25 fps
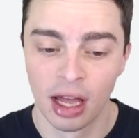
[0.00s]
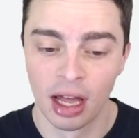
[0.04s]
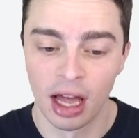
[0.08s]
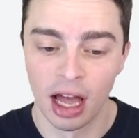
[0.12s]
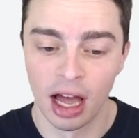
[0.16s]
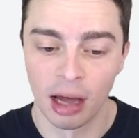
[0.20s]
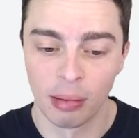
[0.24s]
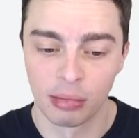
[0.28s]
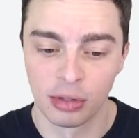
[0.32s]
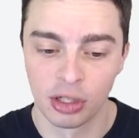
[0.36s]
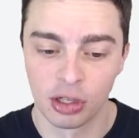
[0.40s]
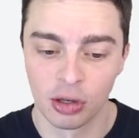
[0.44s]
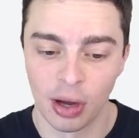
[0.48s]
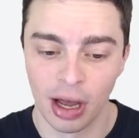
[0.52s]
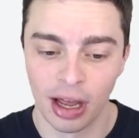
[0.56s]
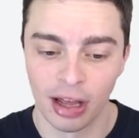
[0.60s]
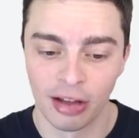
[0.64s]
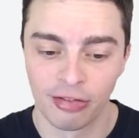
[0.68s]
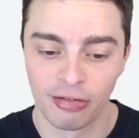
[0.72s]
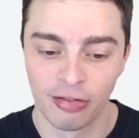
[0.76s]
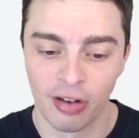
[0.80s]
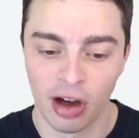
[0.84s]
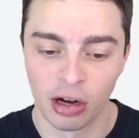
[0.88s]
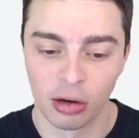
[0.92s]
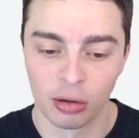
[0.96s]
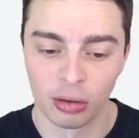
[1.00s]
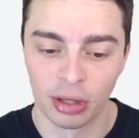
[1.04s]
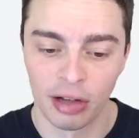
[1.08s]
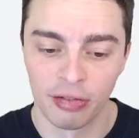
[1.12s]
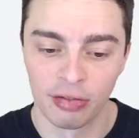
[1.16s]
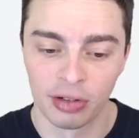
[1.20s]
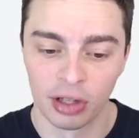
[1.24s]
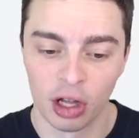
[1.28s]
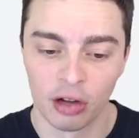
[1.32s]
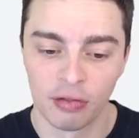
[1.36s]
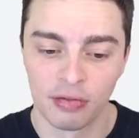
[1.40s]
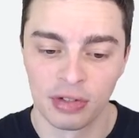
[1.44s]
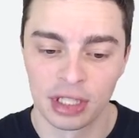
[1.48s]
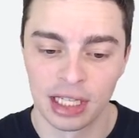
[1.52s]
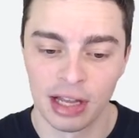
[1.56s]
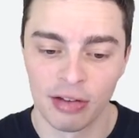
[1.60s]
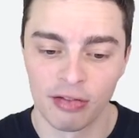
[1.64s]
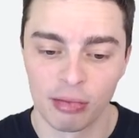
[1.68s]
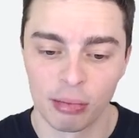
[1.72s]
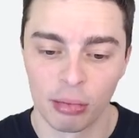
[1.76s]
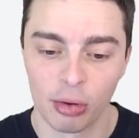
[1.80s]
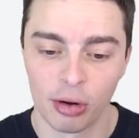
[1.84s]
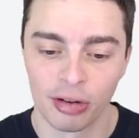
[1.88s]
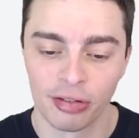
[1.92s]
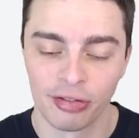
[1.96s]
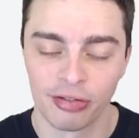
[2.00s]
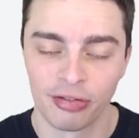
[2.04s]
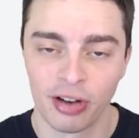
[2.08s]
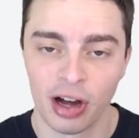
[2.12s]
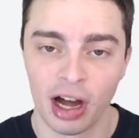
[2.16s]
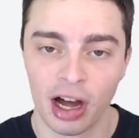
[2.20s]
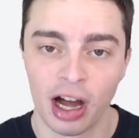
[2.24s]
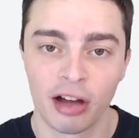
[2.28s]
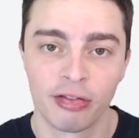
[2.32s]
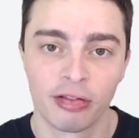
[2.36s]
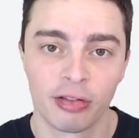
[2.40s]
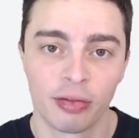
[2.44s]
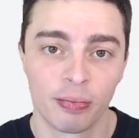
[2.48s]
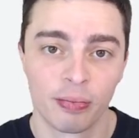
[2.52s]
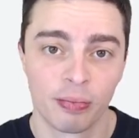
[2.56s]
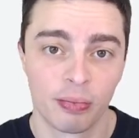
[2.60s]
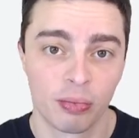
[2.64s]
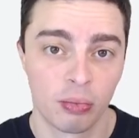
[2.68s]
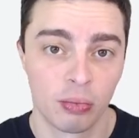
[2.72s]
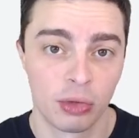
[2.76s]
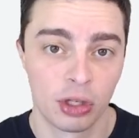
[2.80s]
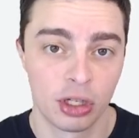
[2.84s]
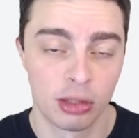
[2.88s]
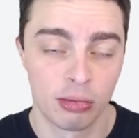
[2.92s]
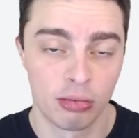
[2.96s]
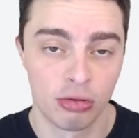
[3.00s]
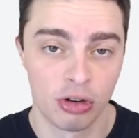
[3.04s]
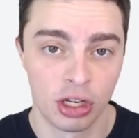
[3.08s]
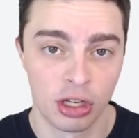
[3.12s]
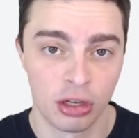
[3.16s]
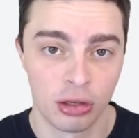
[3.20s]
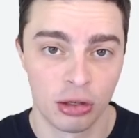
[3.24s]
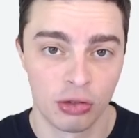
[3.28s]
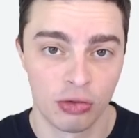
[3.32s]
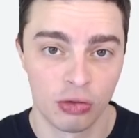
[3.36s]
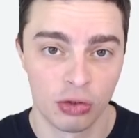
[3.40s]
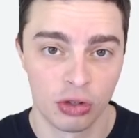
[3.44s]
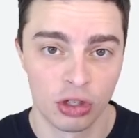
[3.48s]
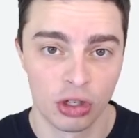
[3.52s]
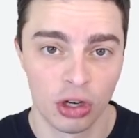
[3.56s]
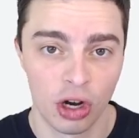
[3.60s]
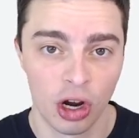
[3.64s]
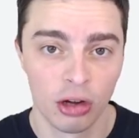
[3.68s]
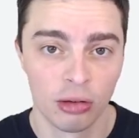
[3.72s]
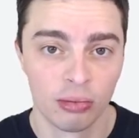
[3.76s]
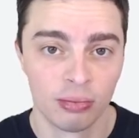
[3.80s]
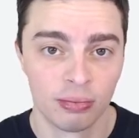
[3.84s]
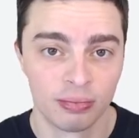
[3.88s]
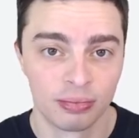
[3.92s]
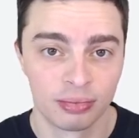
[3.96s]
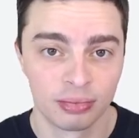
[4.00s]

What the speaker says: up to a final level of 7.5, which is pretty useful to know.